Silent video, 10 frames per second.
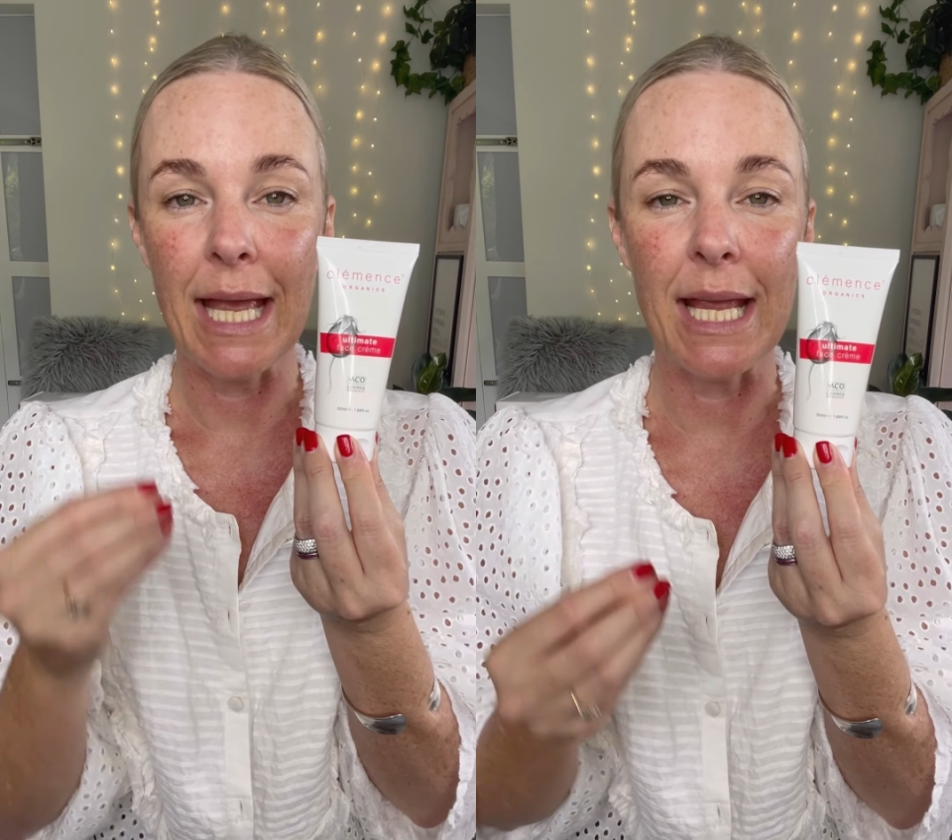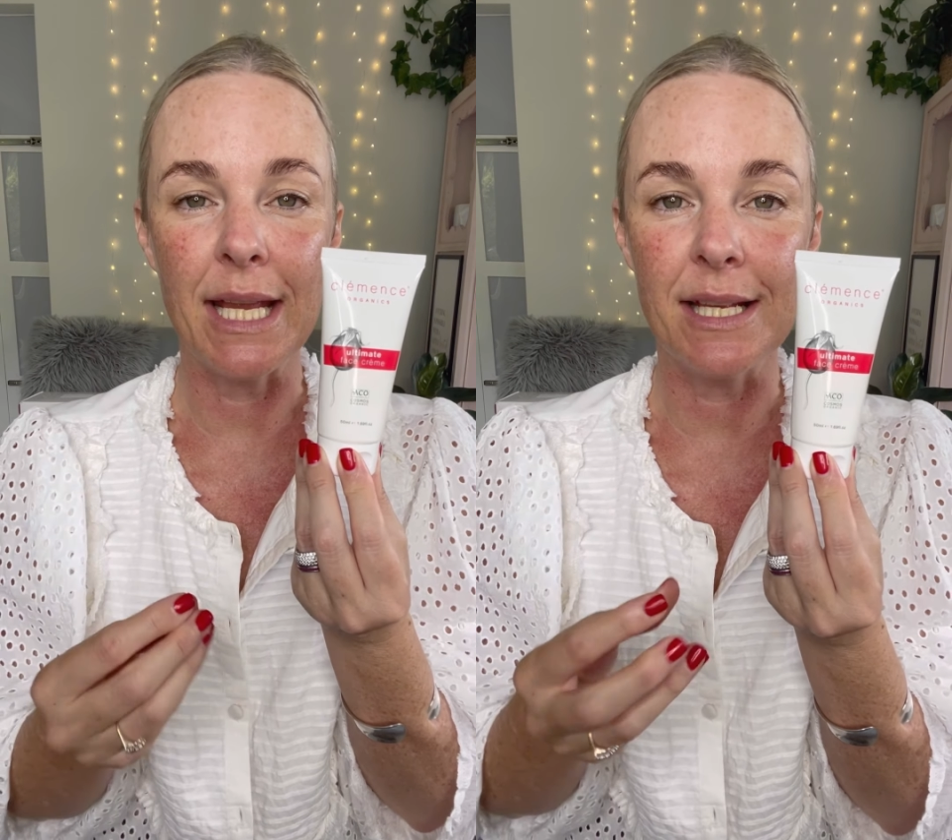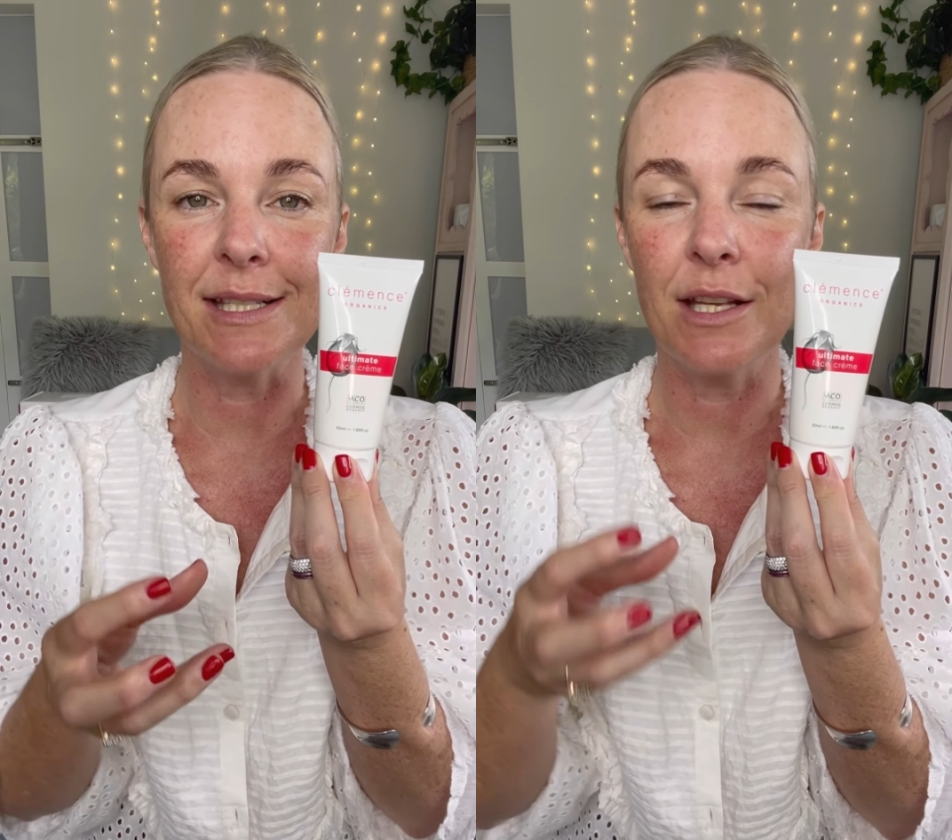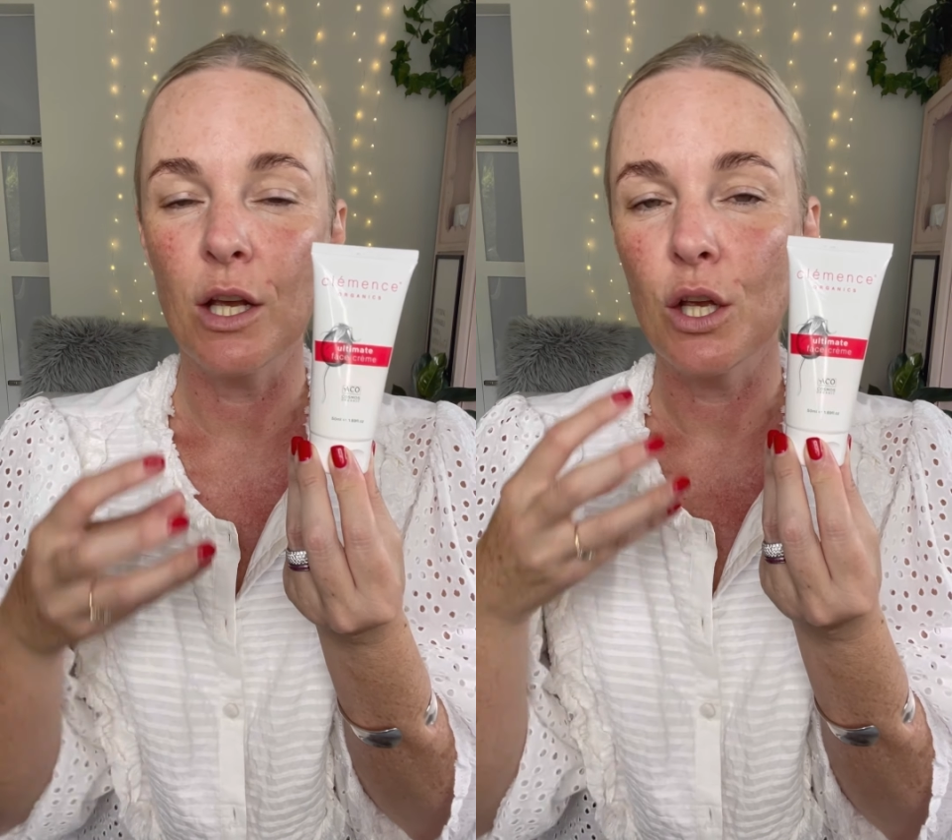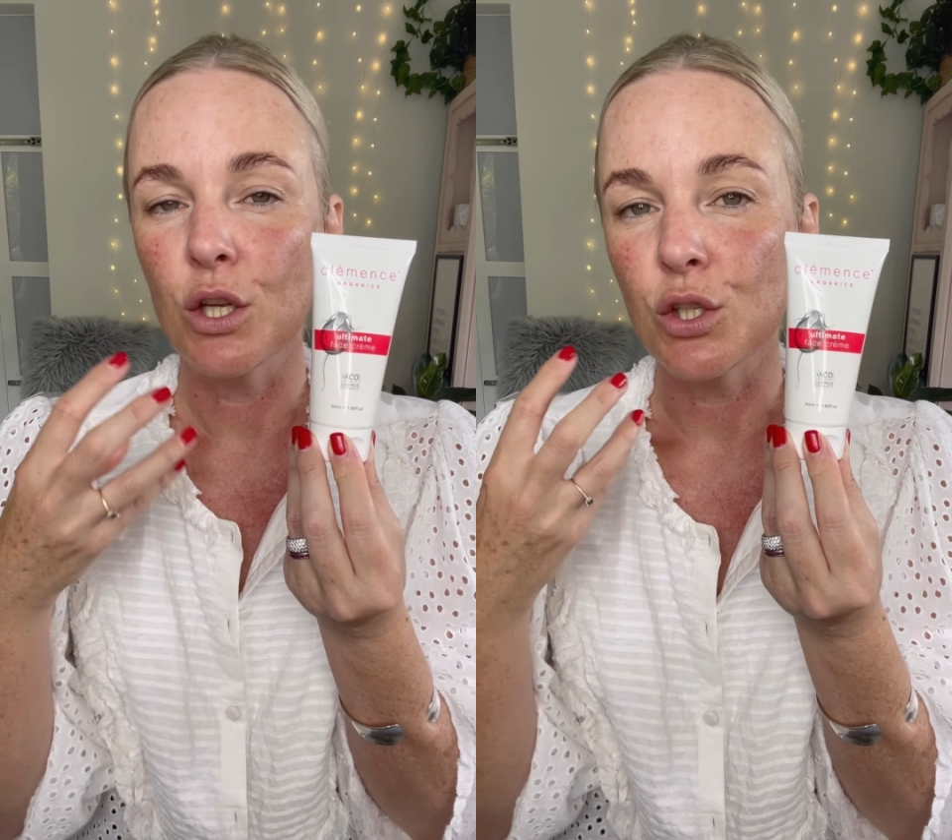is
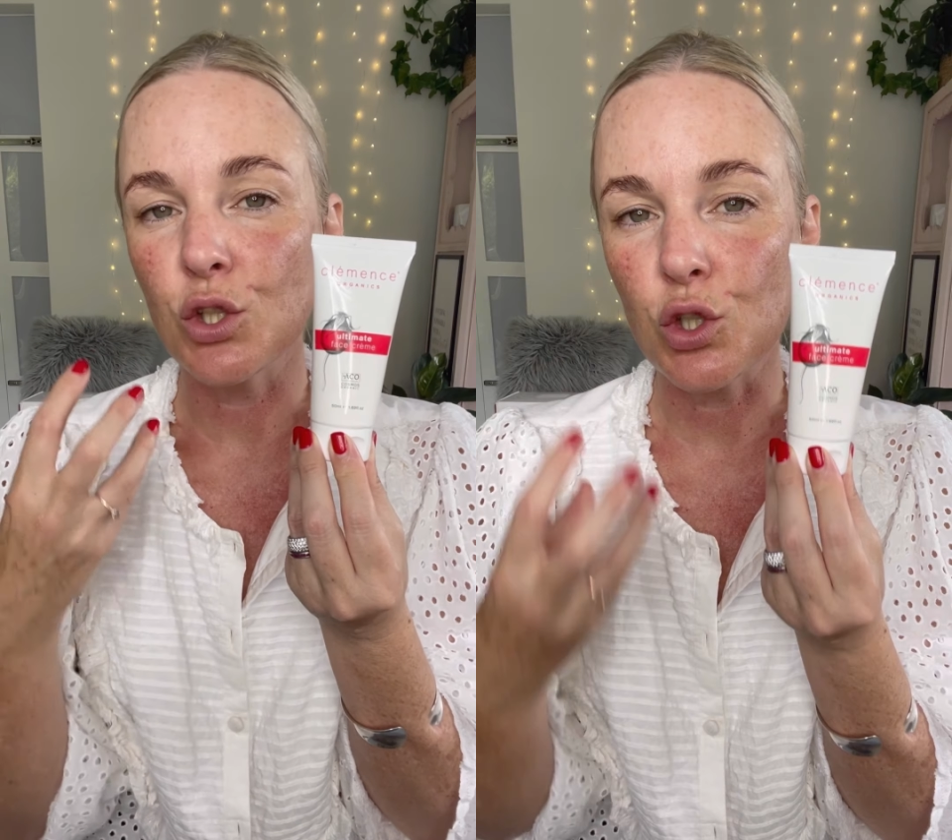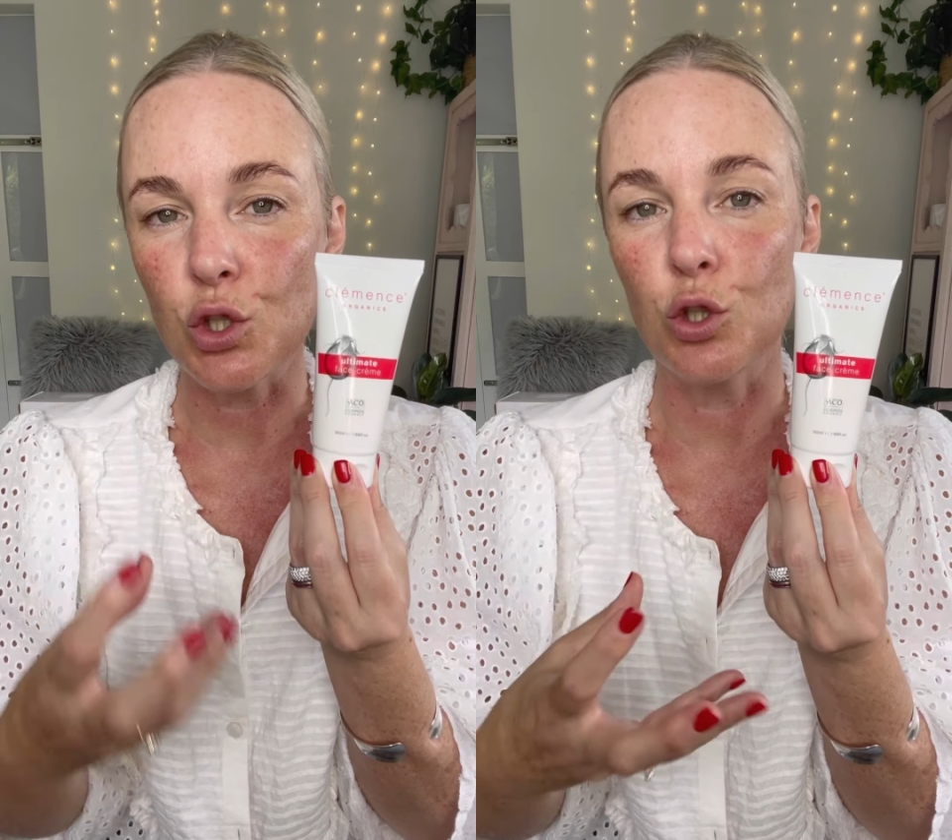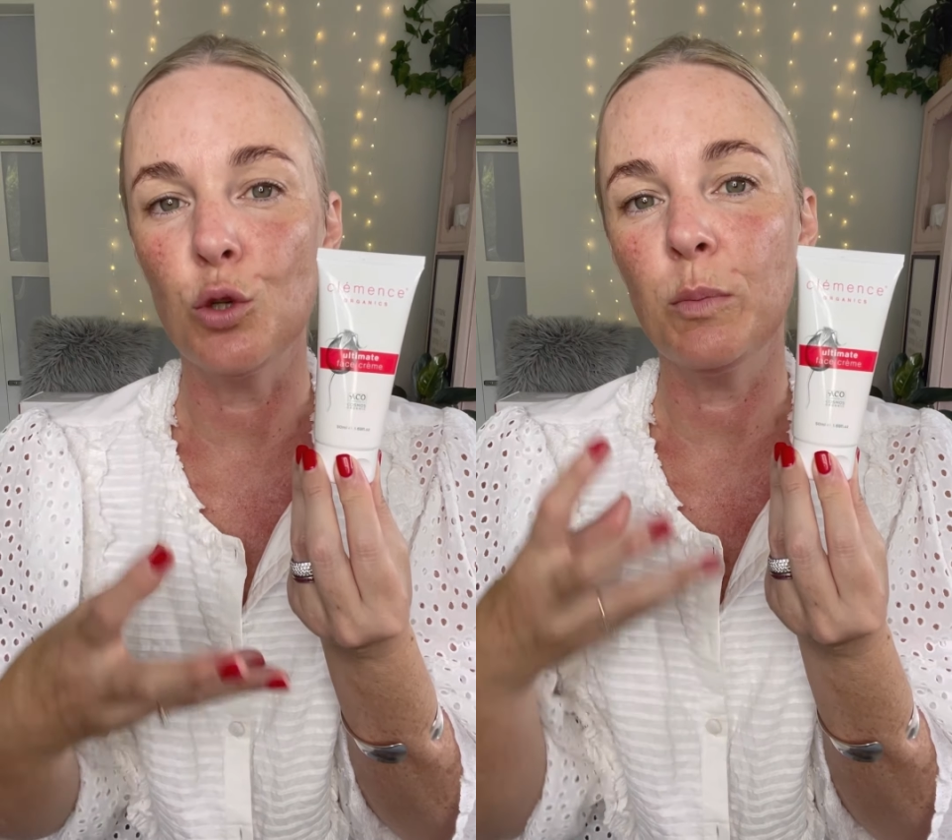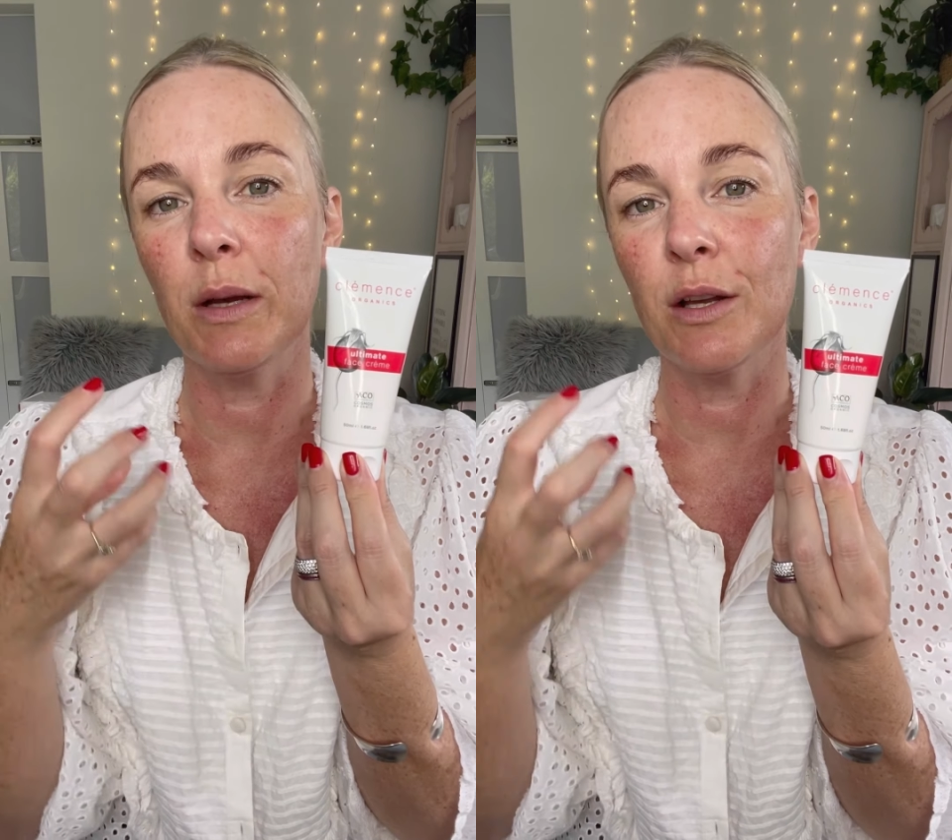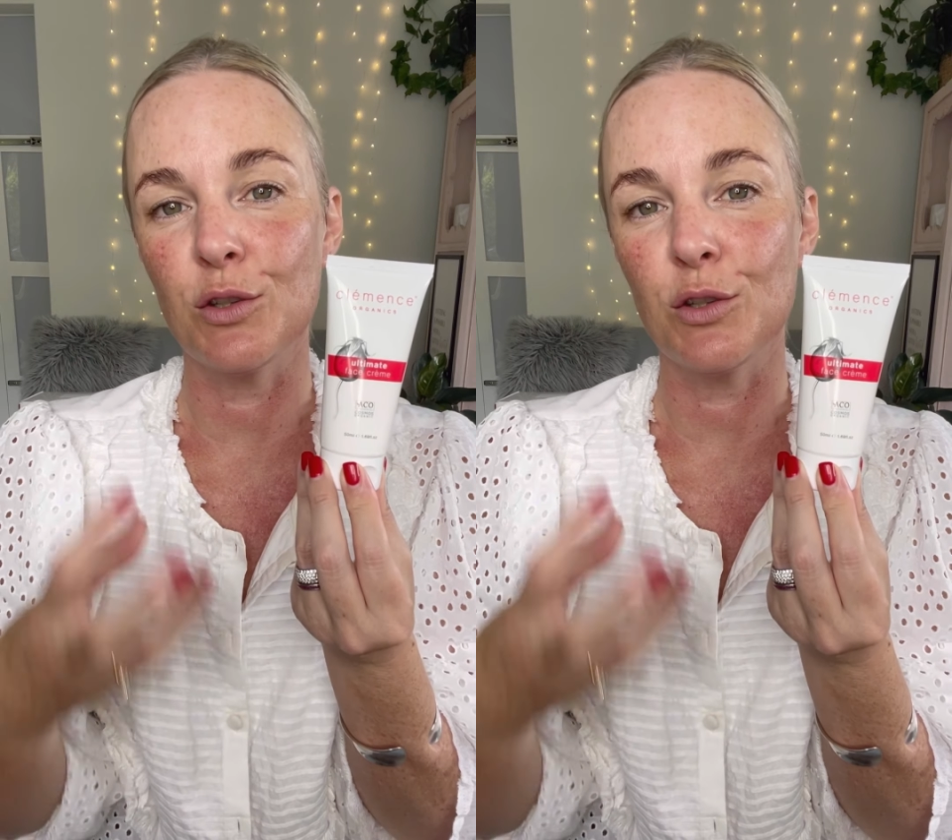super,